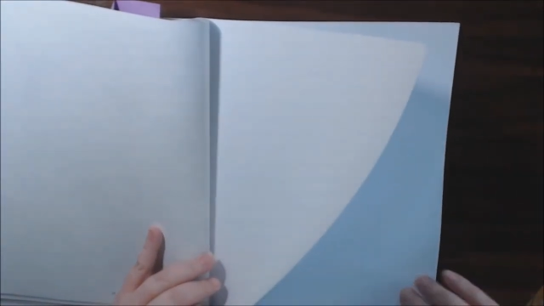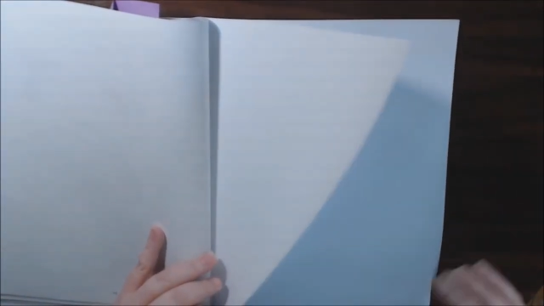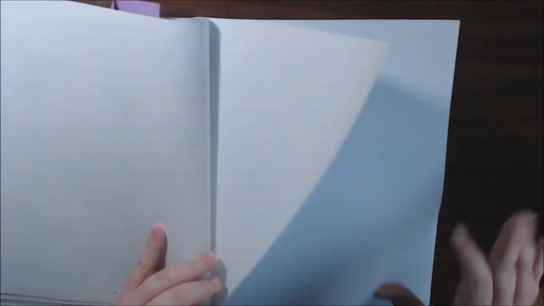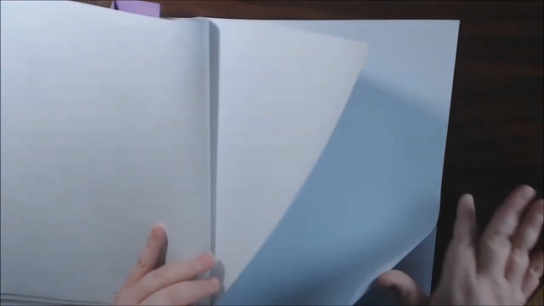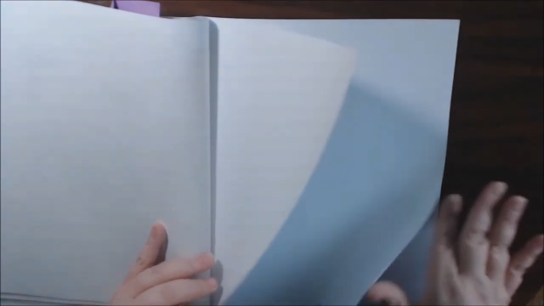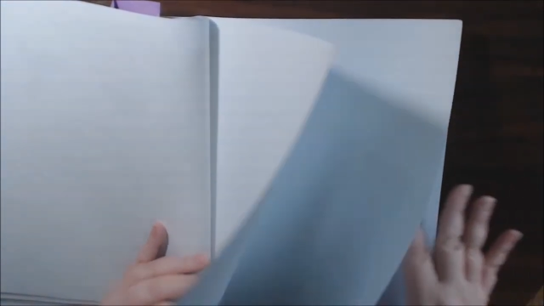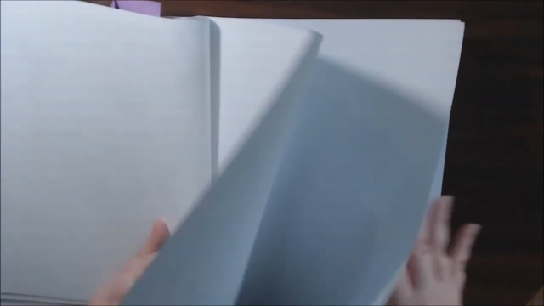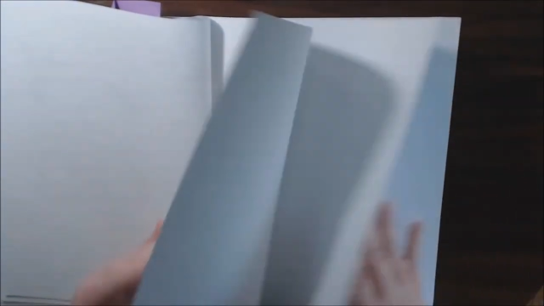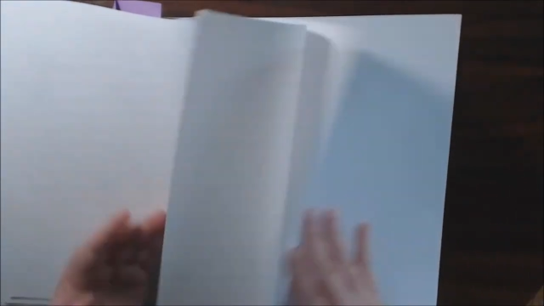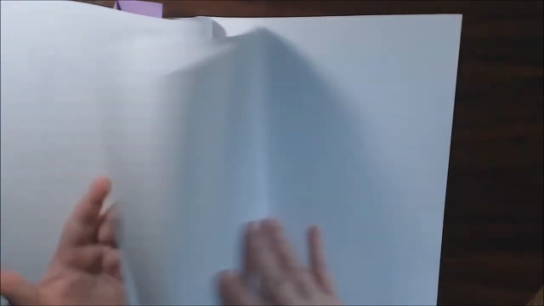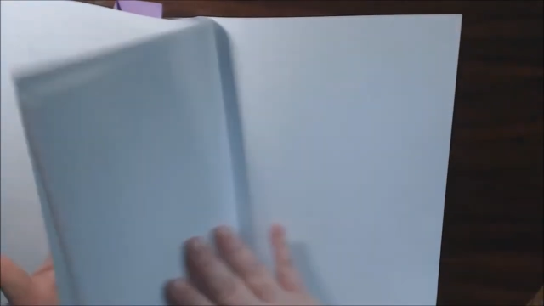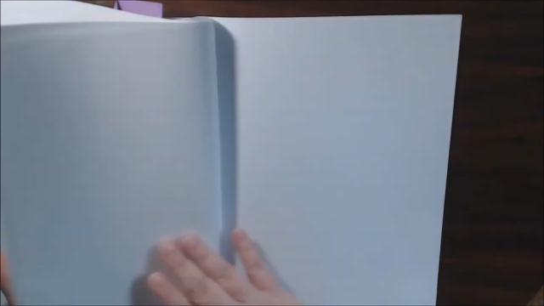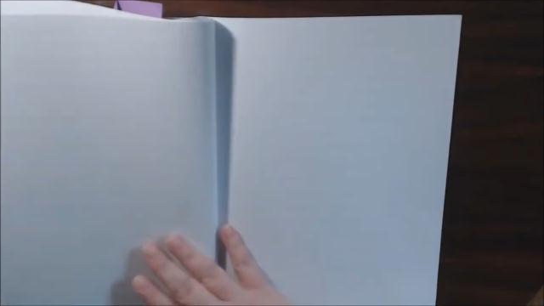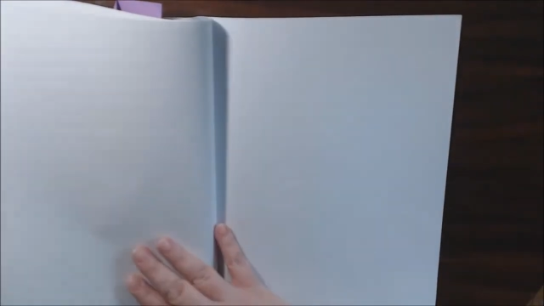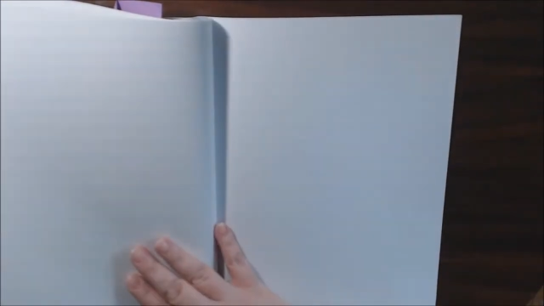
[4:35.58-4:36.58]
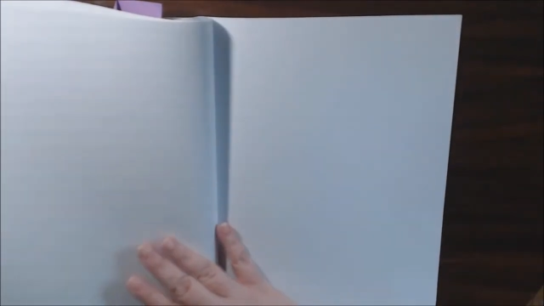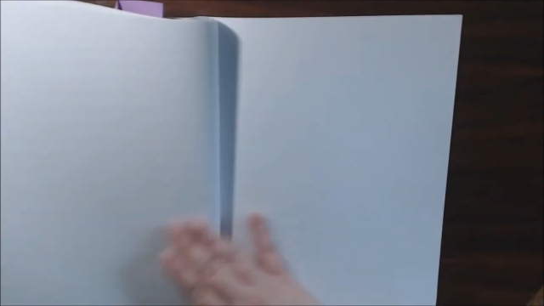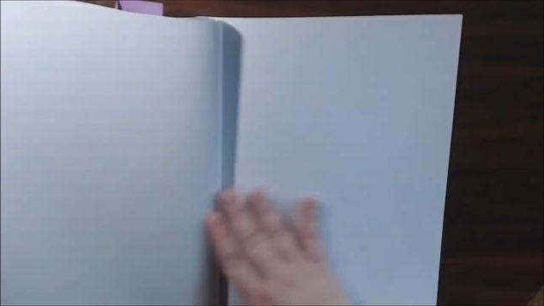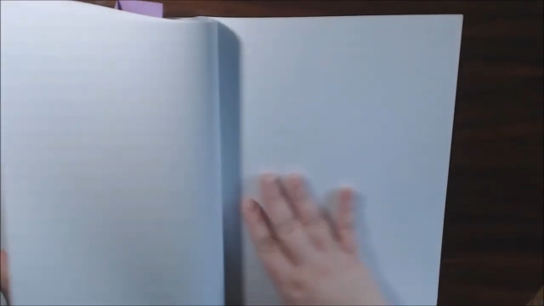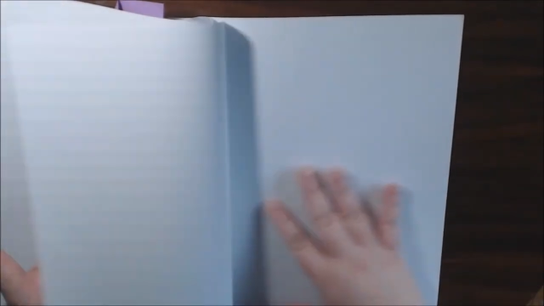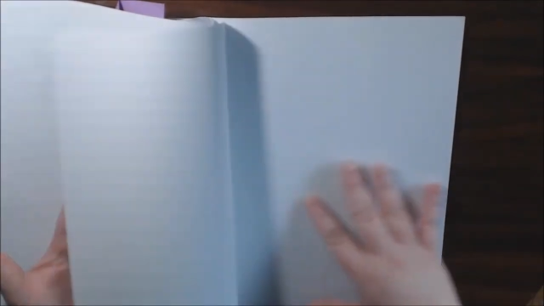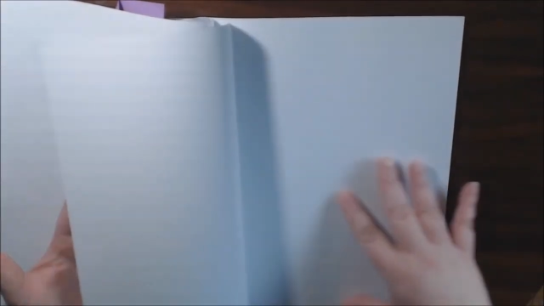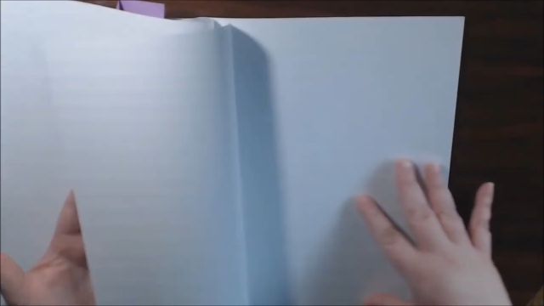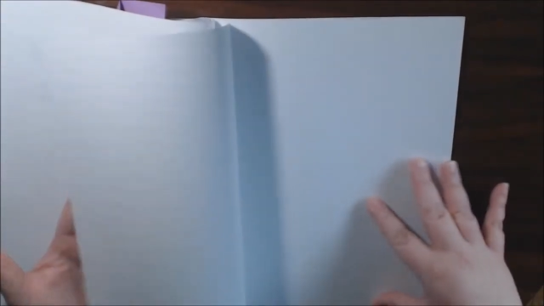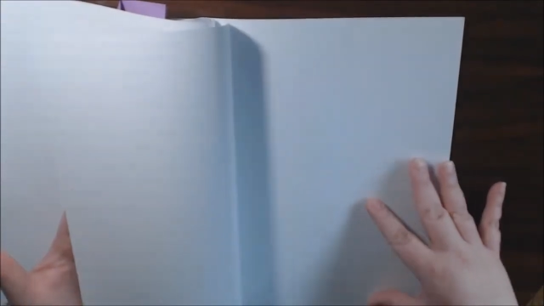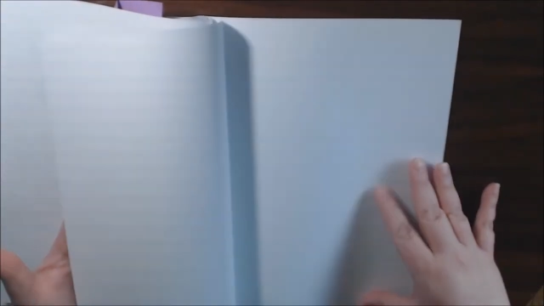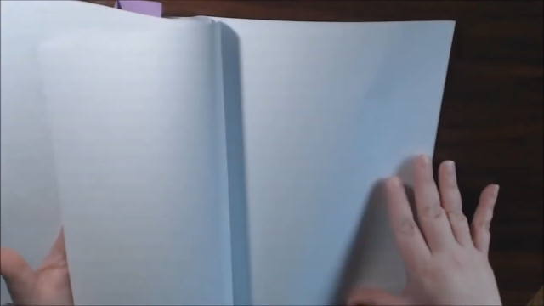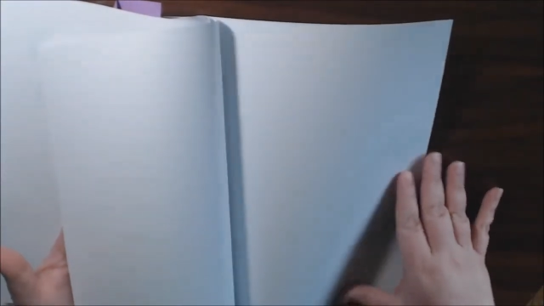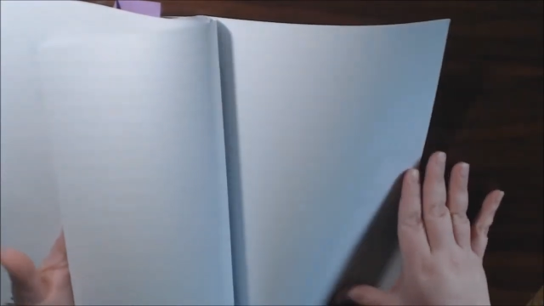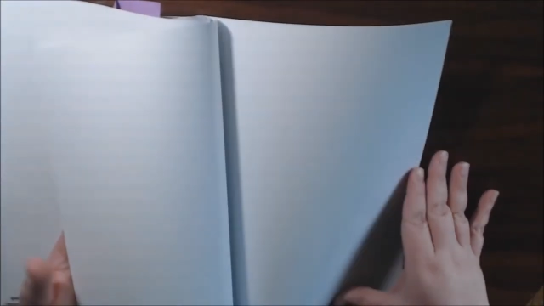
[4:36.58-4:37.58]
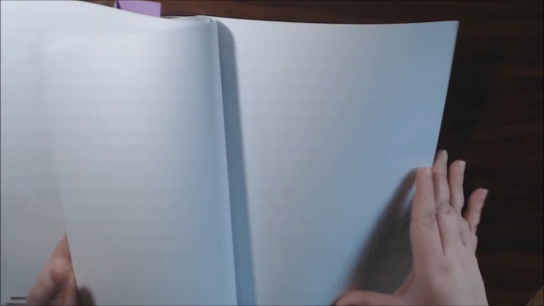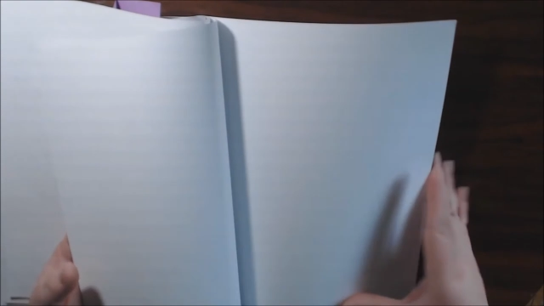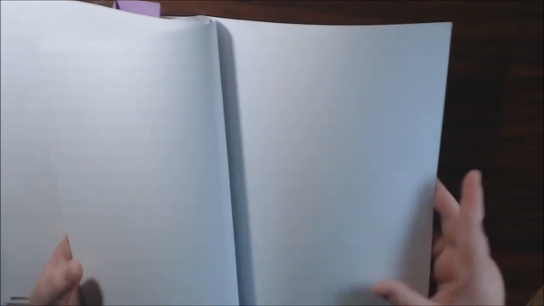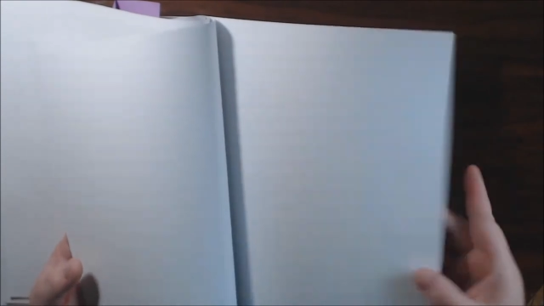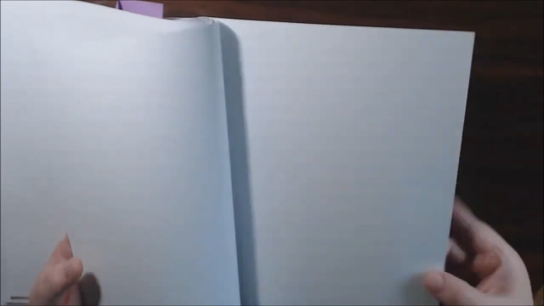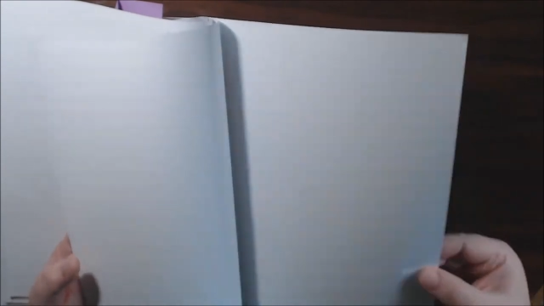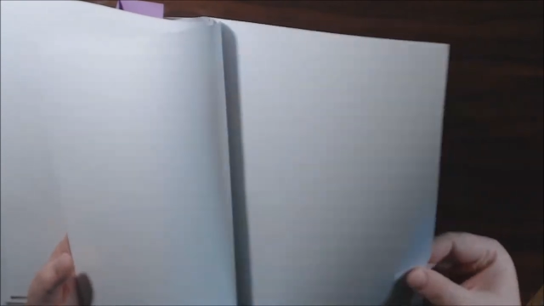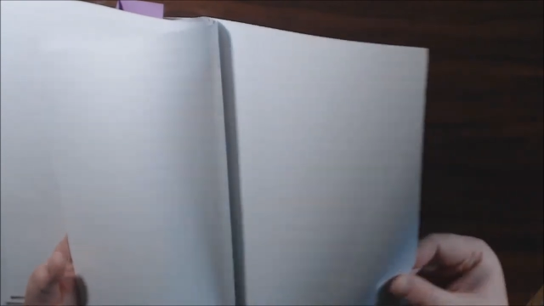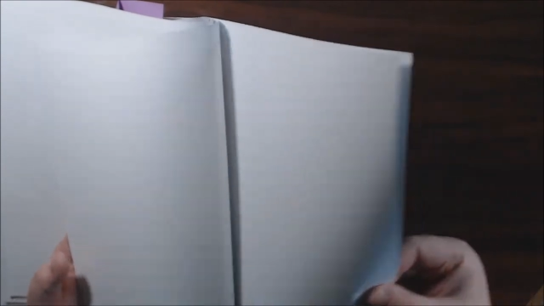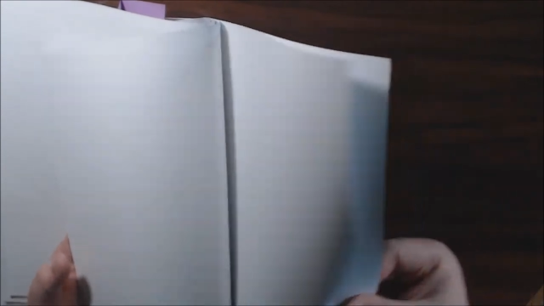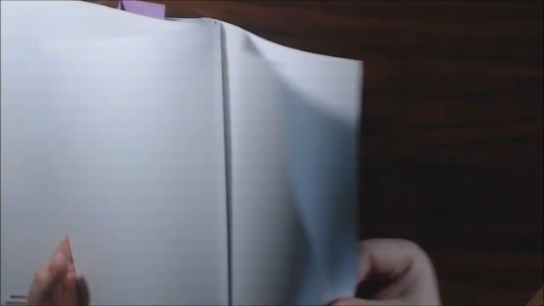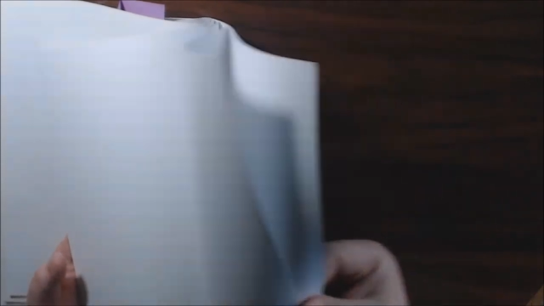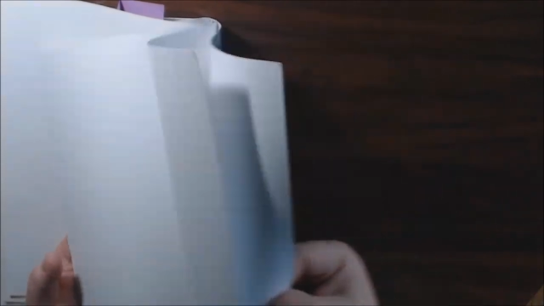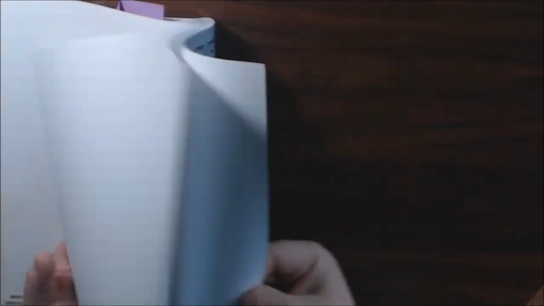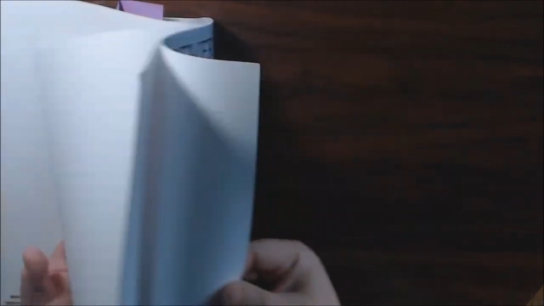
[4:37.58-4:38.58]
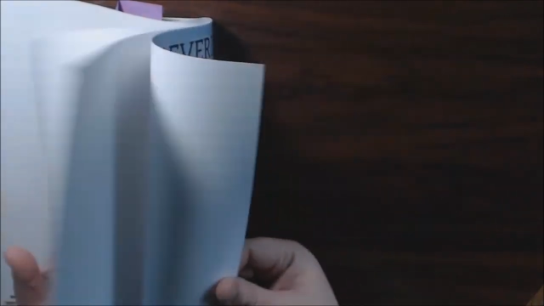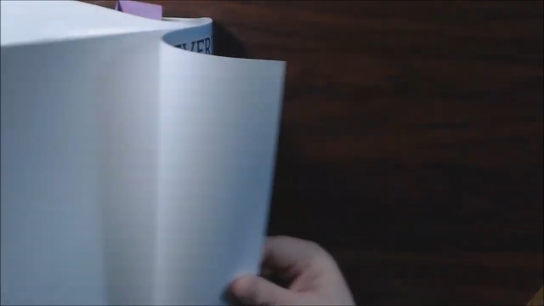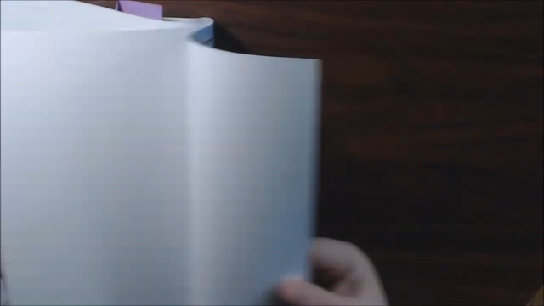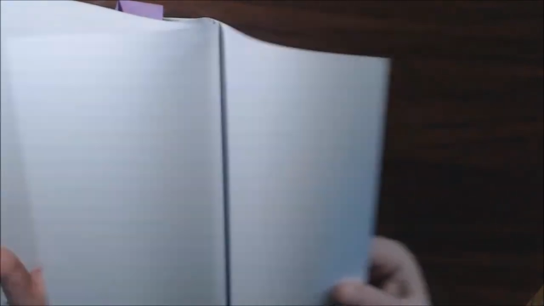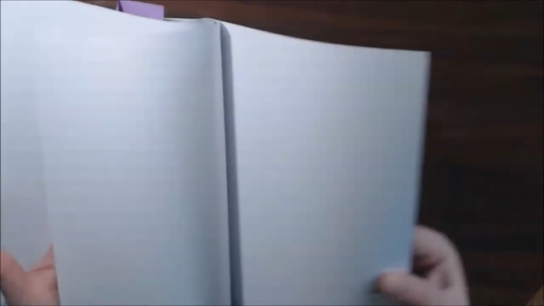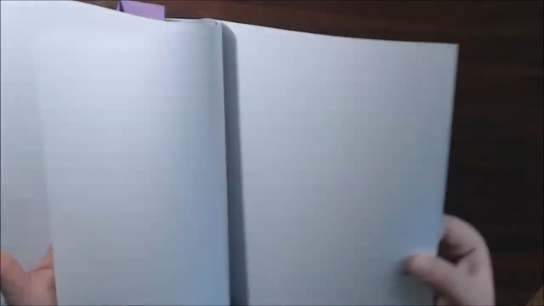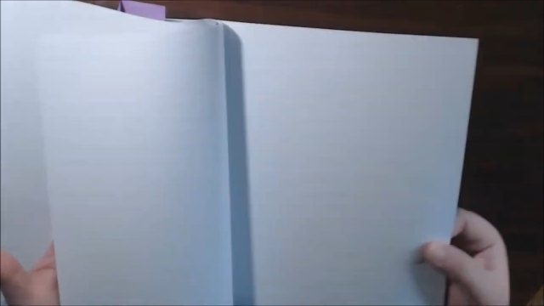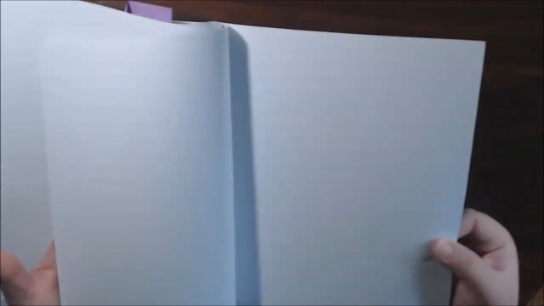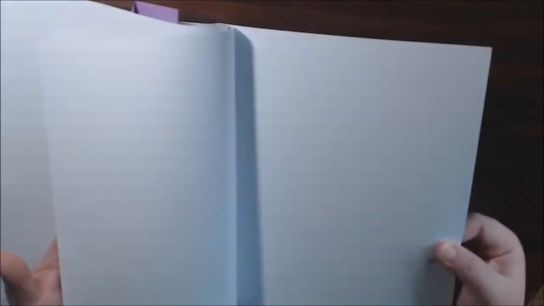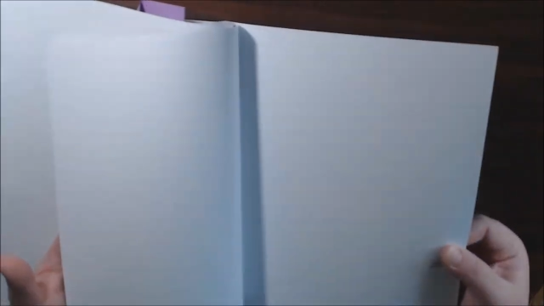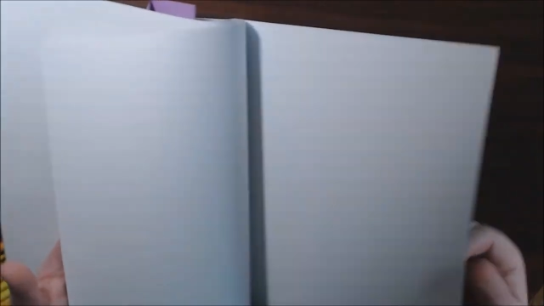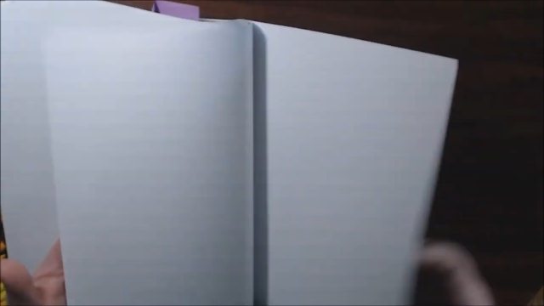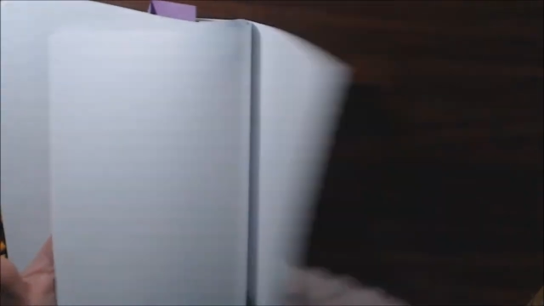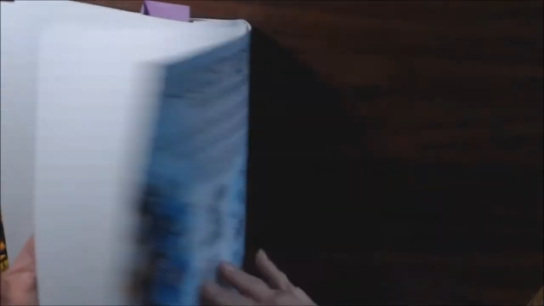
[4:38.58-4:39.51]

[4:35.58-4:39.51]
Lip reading: Nobody's mouth can be seen.